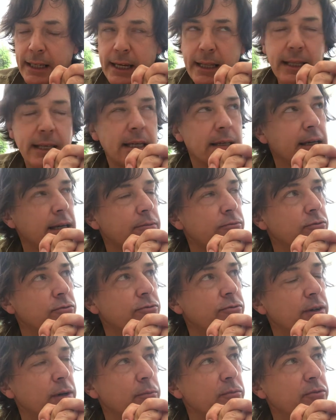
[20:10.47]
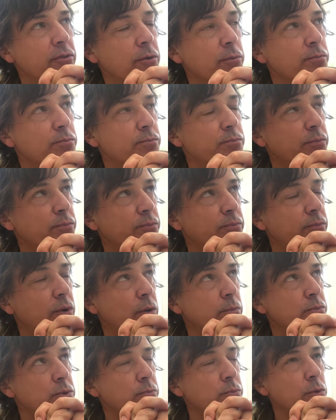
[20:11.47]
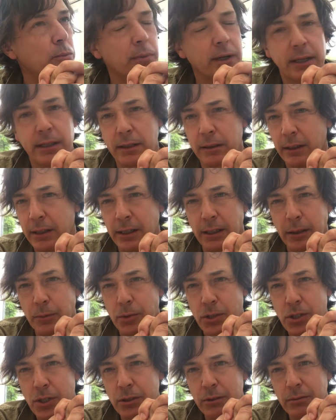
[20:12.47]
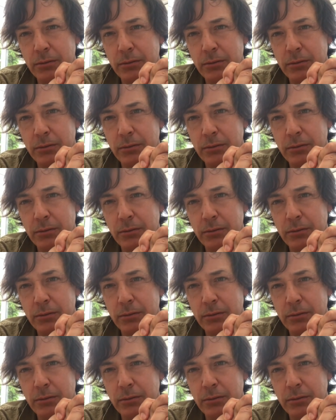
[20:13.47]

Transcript: I think it came from Philip Bobsborn, but I think Heaney was